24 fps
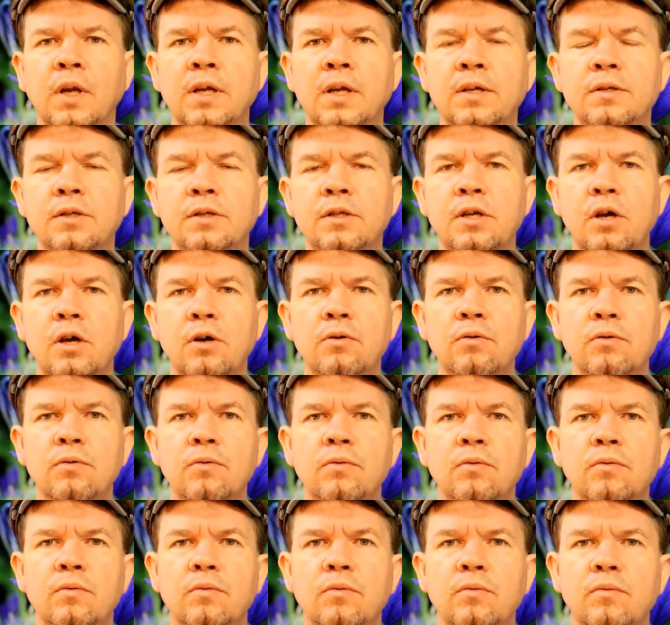
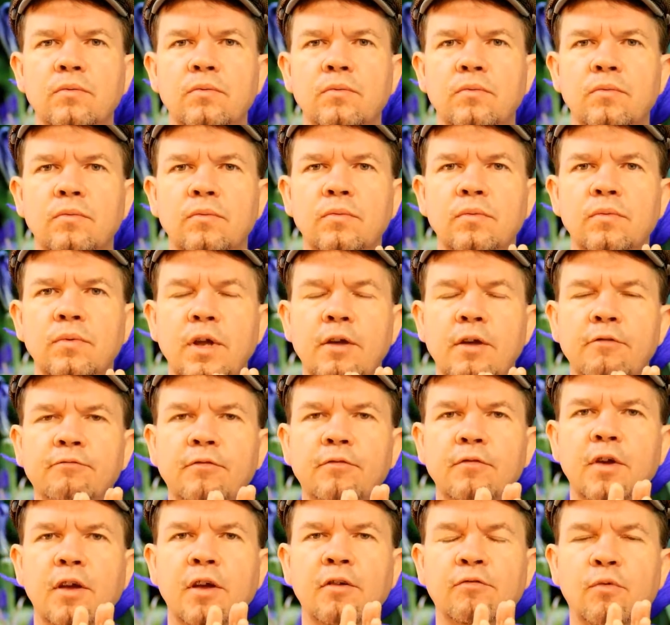so
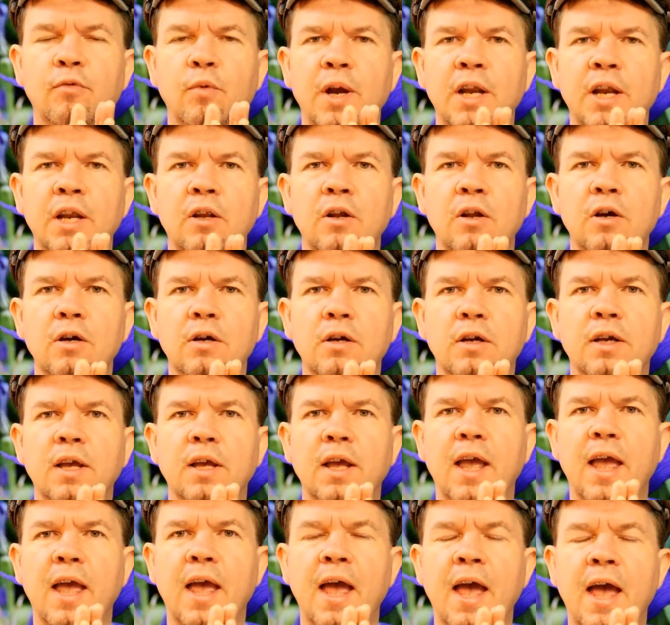if we look
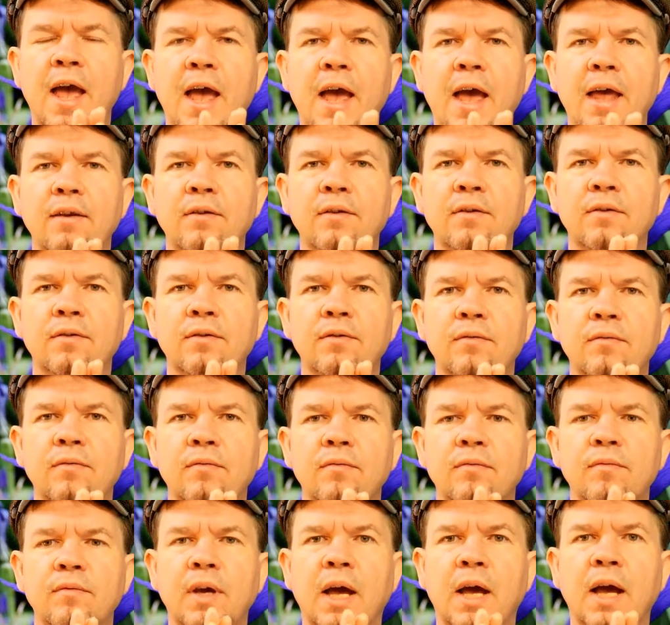at
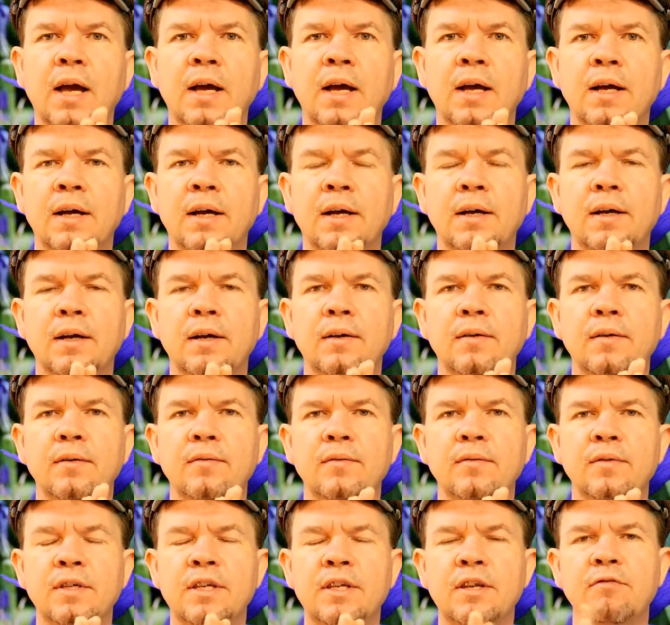
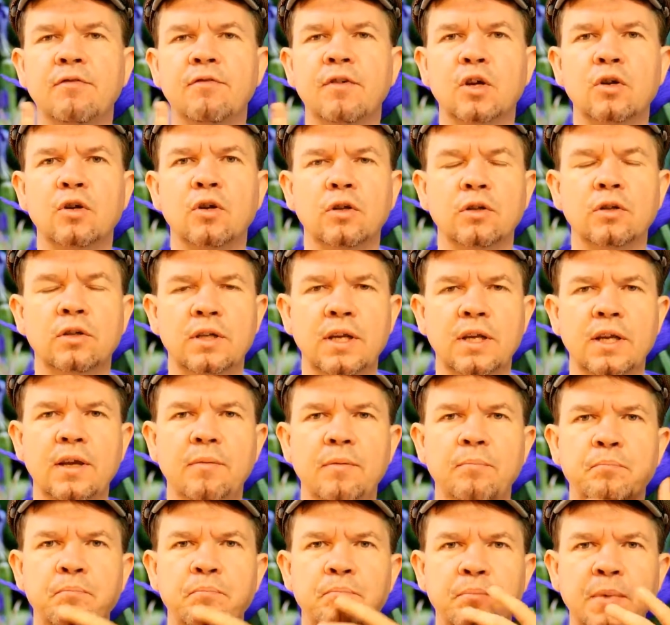
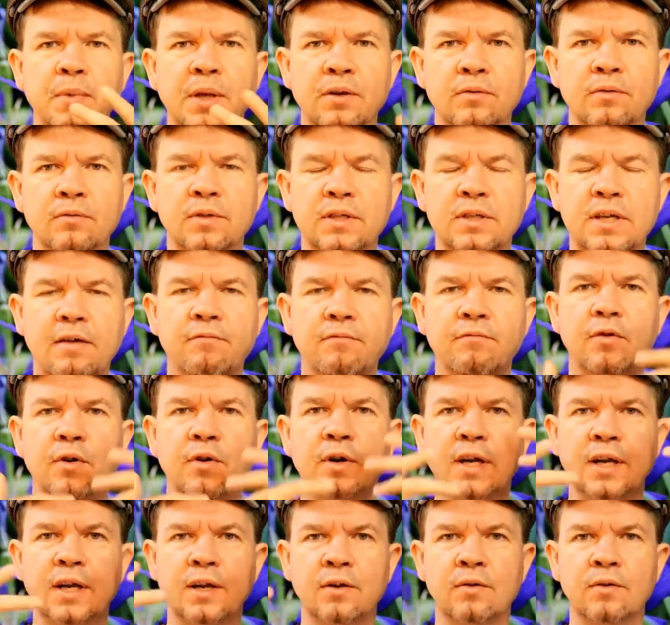difficulty,
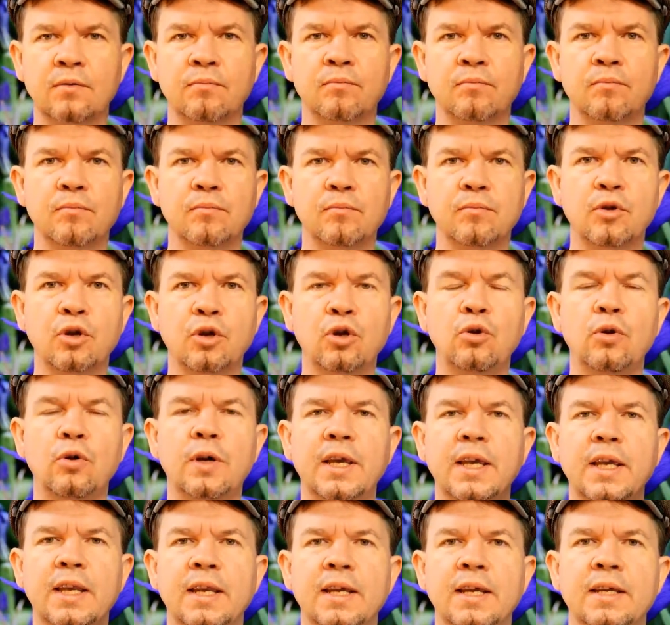suffering,
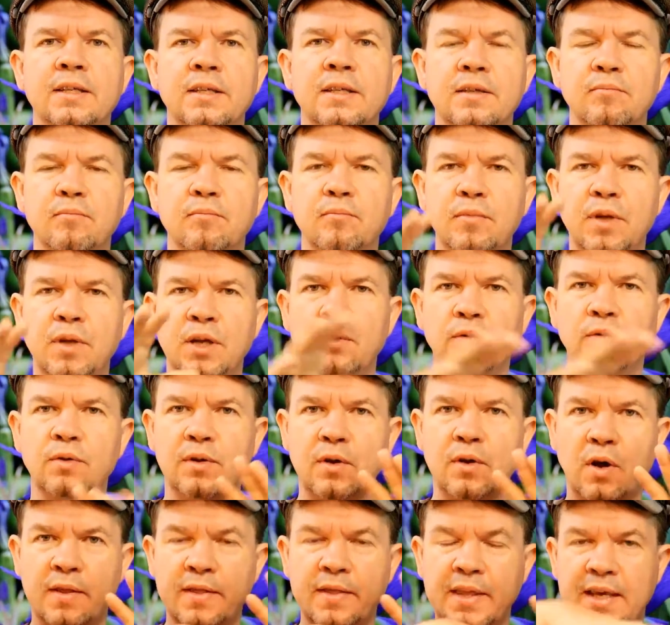kookiness,
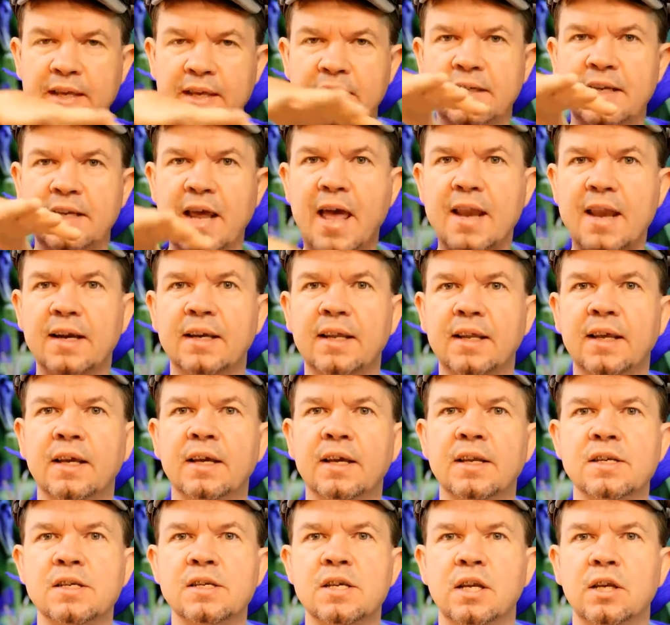on the insanity
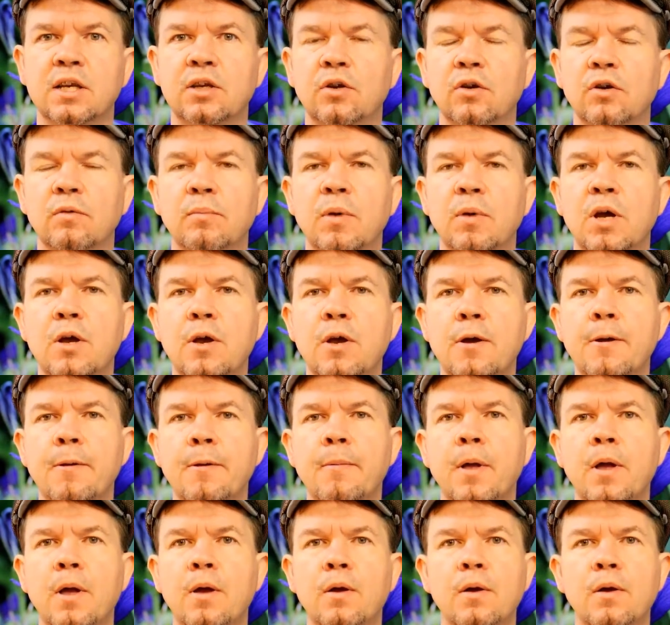continuum,
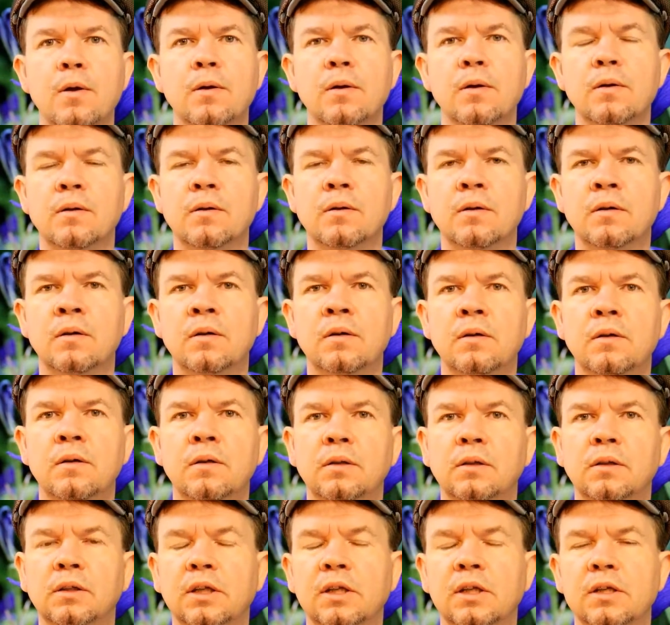
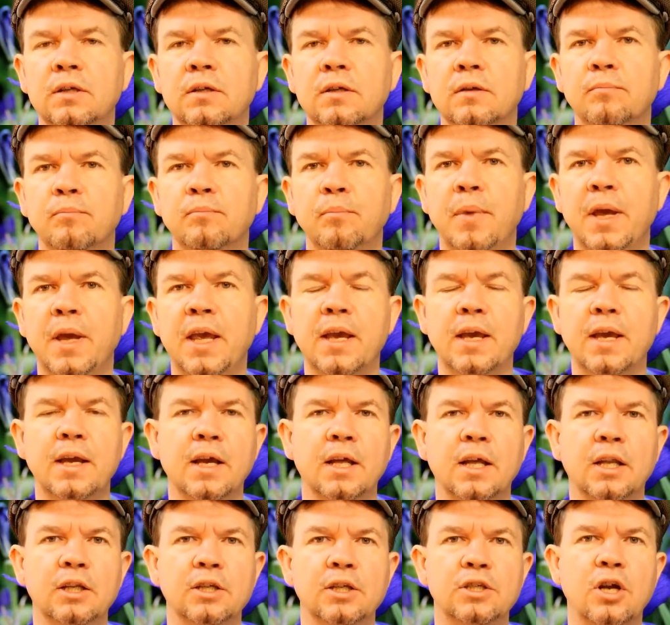being
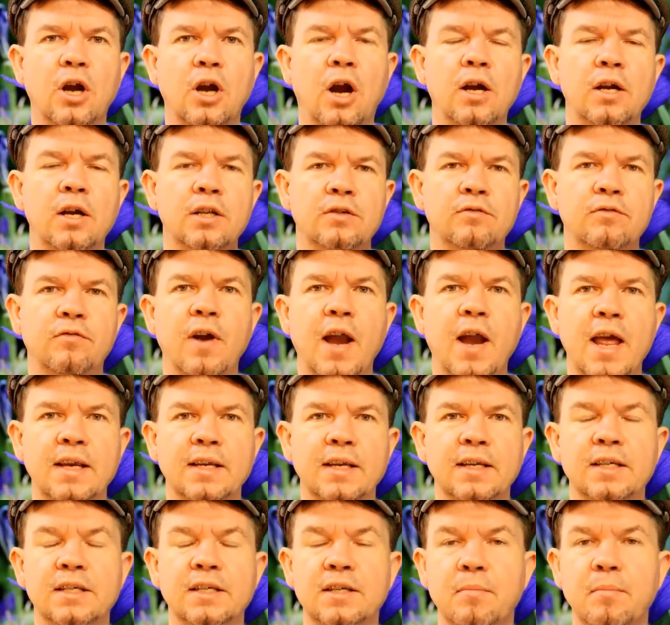a Lazaris
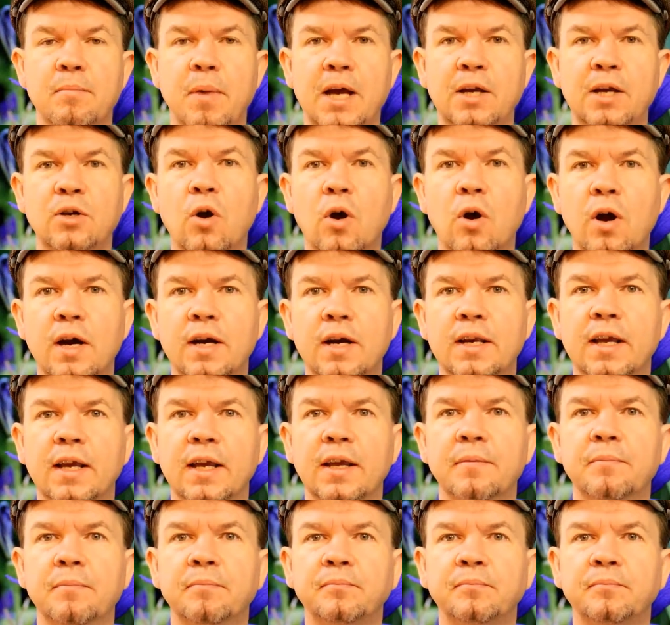friend is a minority.